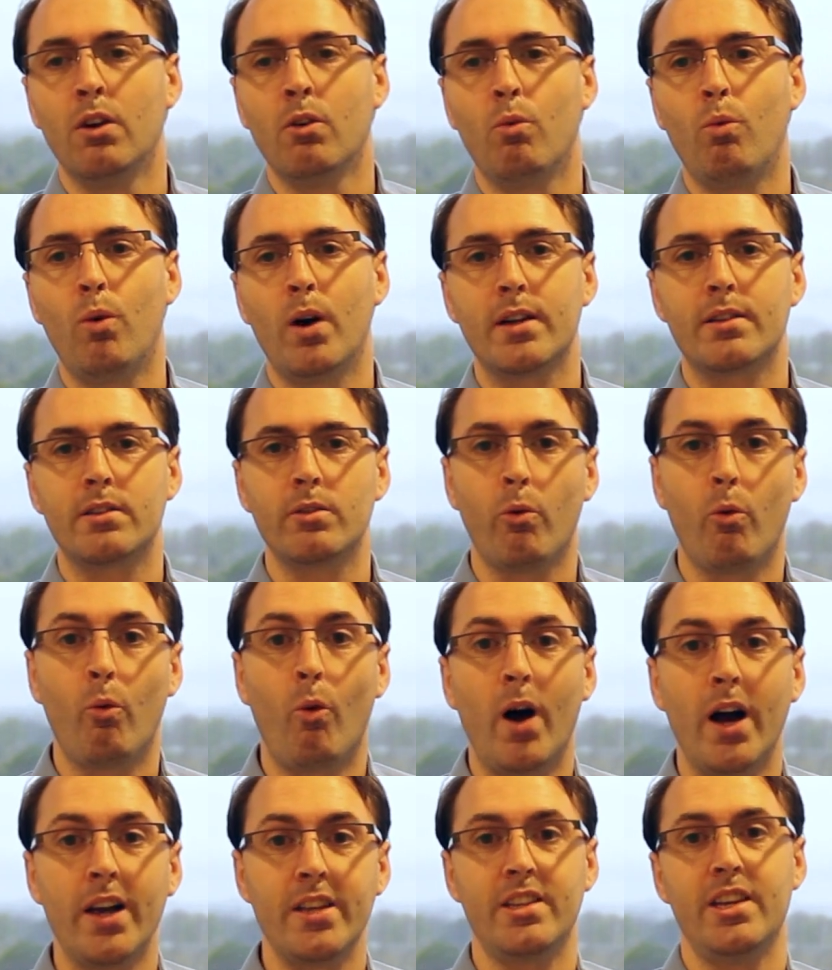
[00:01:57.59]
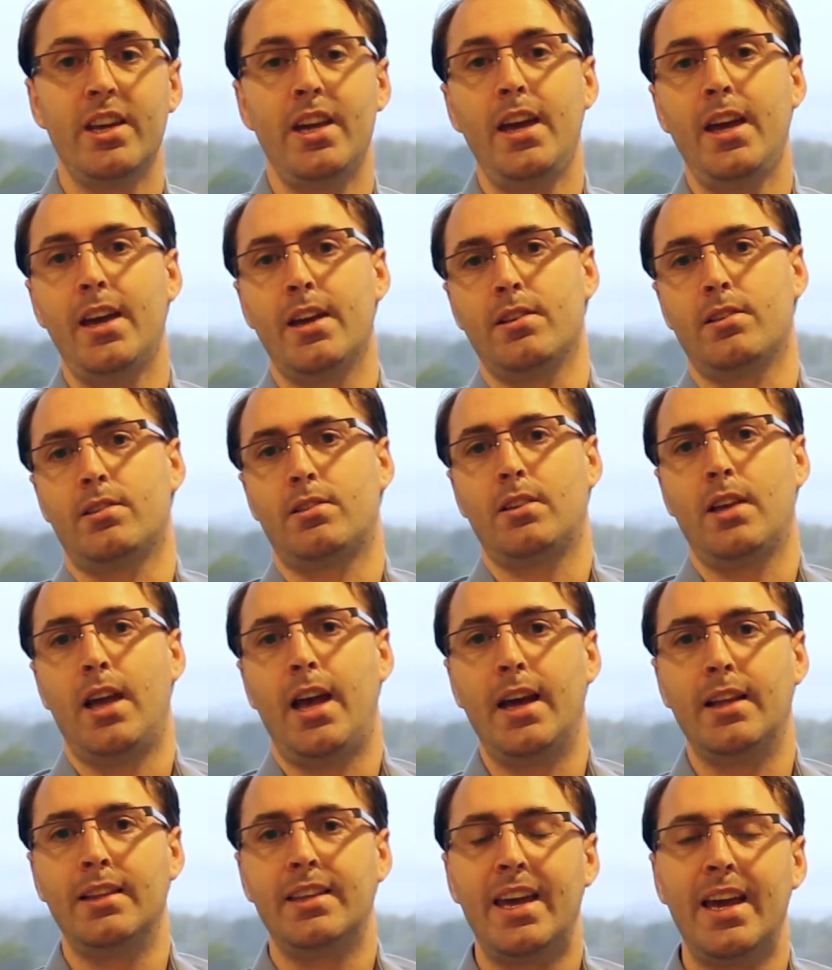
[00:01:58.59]
what white is
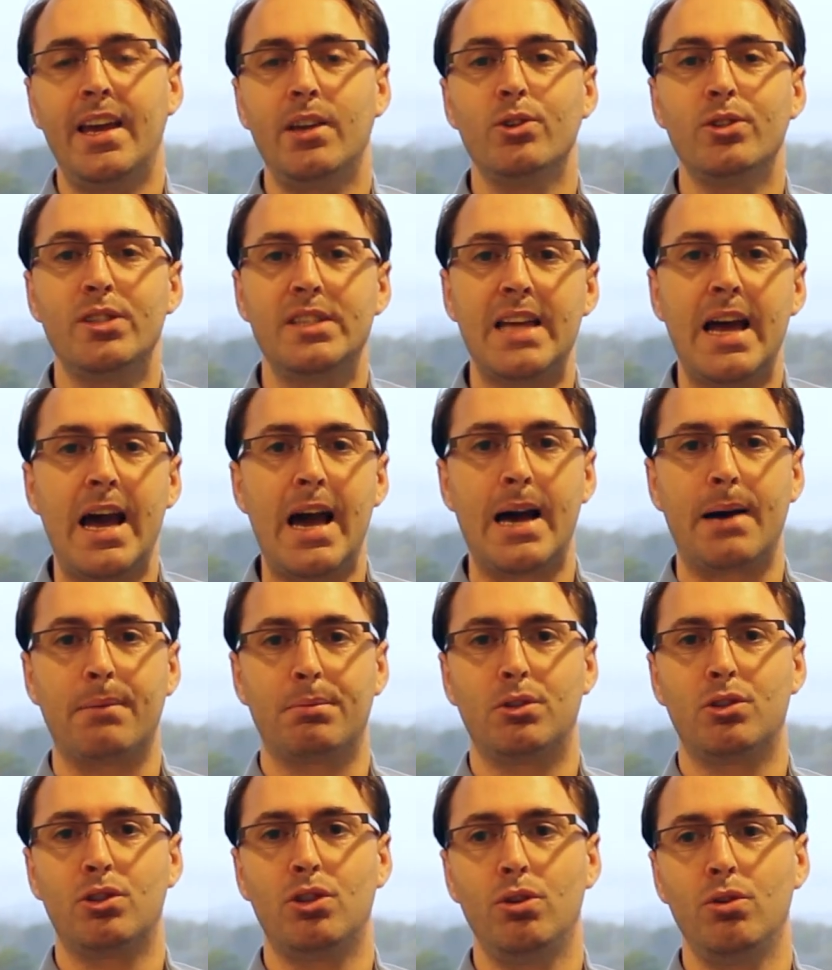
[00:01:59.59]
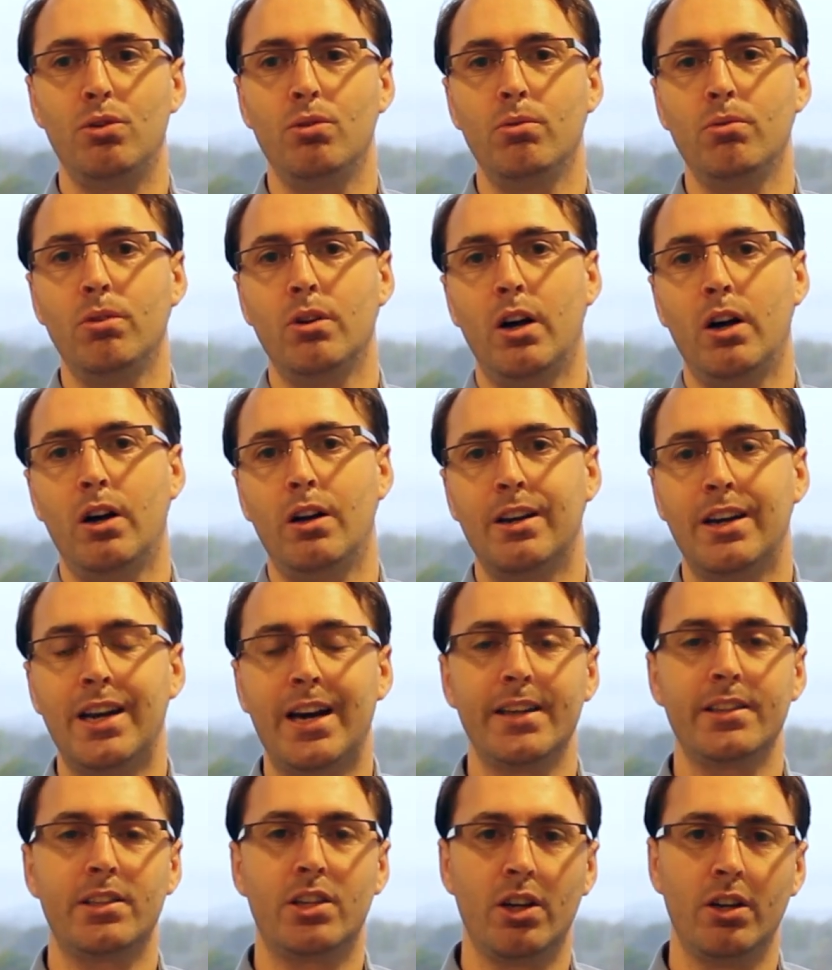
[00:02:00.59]
and can adapt to
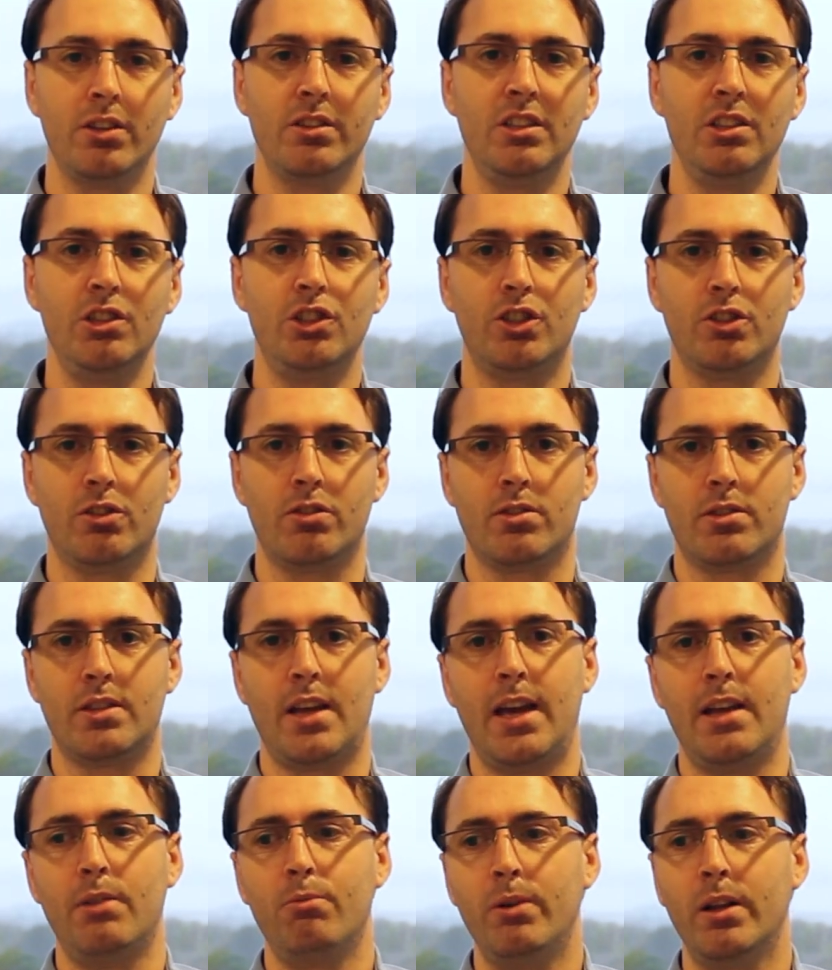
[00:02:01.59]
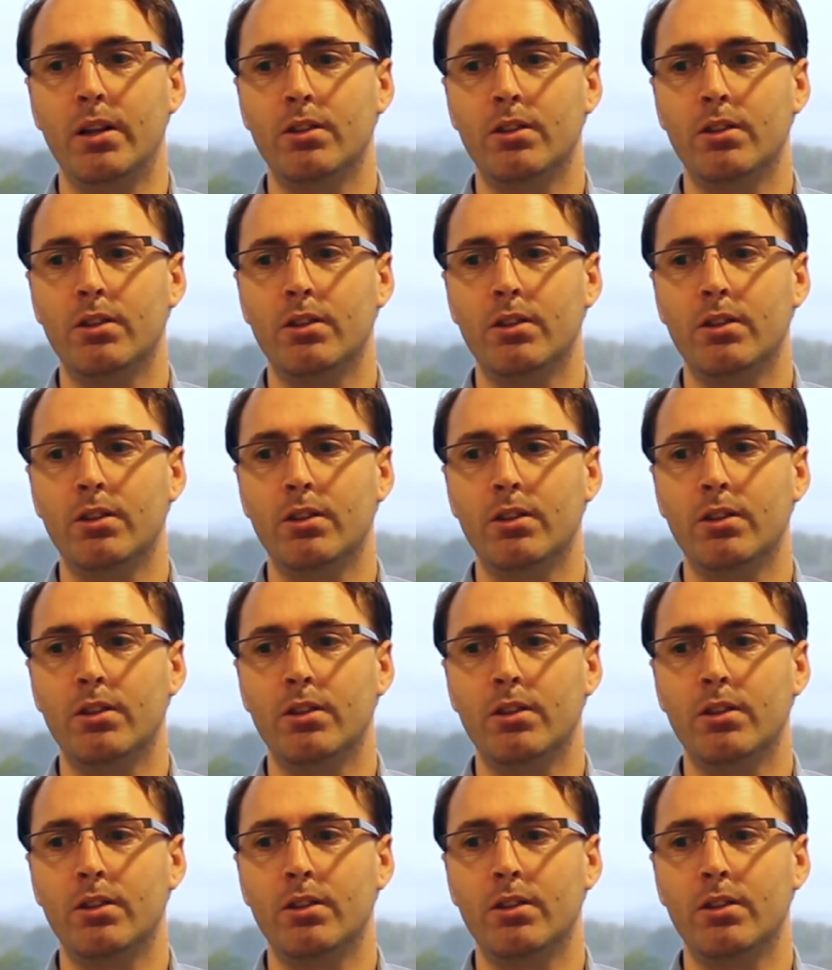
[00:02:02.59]
light conditions and